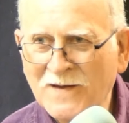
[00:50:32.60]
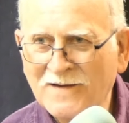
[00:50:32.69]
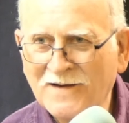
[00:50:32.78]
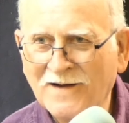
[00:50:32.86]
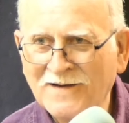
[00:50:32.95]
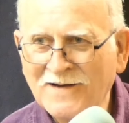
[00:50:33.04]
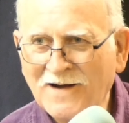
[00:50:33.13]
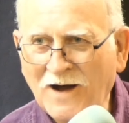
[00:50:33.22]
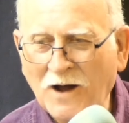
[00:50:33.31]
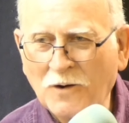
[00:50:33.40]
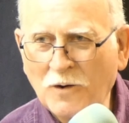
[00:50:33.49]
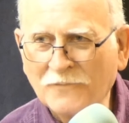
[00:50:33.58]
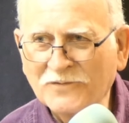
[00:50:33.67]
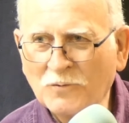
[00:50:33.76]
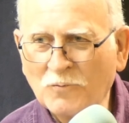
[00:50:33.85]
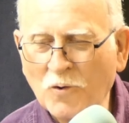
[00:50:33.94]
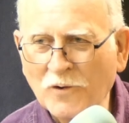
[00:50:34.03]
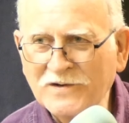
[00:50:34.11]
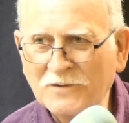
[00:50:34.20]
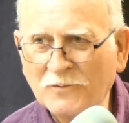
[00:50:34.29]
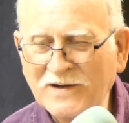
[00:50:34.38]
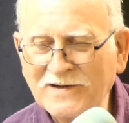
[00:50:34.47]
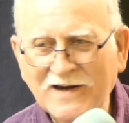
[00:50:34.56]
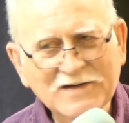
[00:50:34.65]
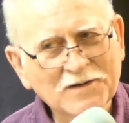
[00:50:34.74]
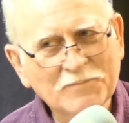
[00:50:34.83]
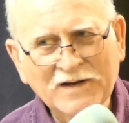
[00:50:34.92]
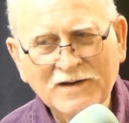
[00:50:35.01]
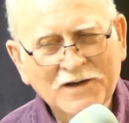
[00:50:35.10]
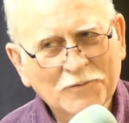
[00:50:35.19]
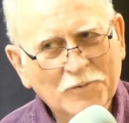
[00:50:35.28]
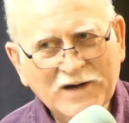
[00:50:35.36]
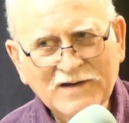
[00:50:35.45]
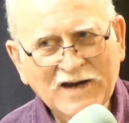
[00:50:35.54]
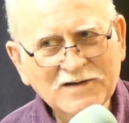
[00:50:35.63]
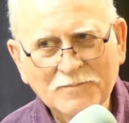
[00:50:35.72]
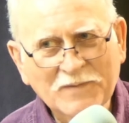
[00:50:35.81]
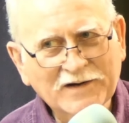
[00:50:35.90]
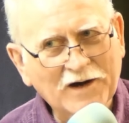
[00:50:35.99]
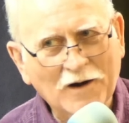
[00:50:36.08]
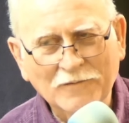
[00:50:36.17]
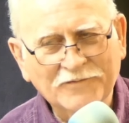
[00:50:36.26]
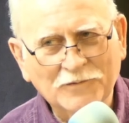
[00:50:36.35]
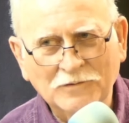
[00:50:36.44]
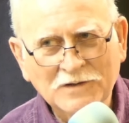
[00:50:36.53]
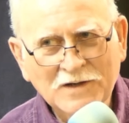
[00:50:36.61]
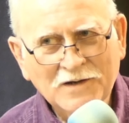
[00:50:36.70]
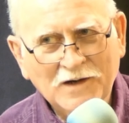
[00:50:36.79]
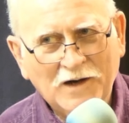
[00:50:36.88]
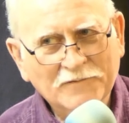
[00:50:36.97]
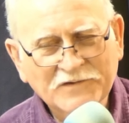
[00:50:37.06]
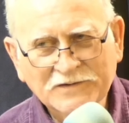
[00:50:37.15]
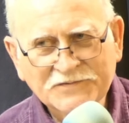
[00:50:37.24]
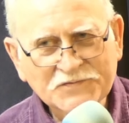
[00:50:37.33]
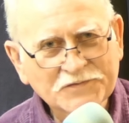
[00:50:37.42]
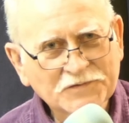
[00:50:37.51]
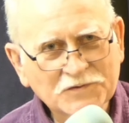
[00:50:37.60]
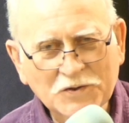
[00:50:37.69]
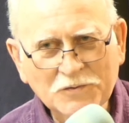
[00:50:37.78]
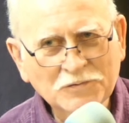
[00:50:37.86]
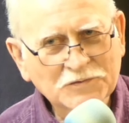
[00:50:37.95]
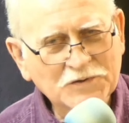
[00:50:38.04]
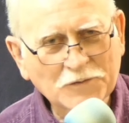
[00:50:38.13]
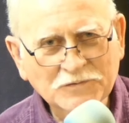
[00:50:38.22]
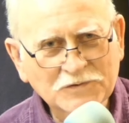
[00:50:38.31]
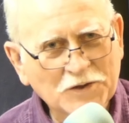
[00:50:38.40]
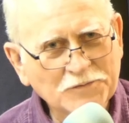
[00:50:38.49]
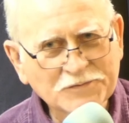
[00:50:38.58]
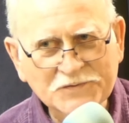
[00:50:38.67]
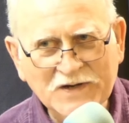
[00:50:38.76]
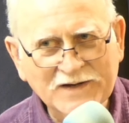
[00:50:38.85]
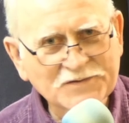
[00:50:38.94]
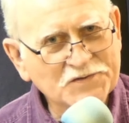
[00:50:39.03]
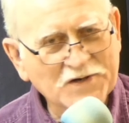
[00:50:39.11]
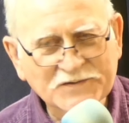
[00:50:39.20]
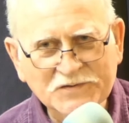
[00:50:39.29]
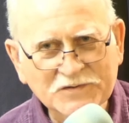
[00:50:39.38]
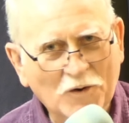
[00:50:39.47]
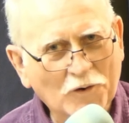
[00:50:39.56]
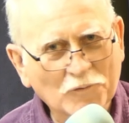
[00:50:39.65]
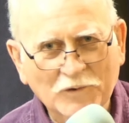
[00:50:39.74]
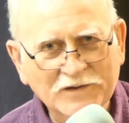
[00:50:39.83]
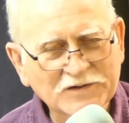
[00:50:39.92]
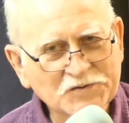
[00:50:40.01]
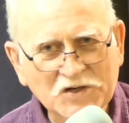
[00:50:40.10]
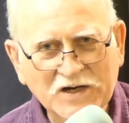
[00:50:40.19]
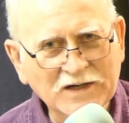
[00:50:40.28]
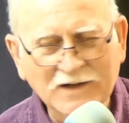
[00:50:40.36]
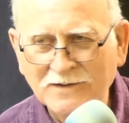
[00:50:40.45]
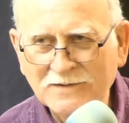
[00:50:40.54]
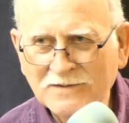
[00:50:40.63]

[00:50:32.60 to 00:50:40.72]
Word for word: I often warn that we need to be we need to be careful of the two, two, two sins that start with a G.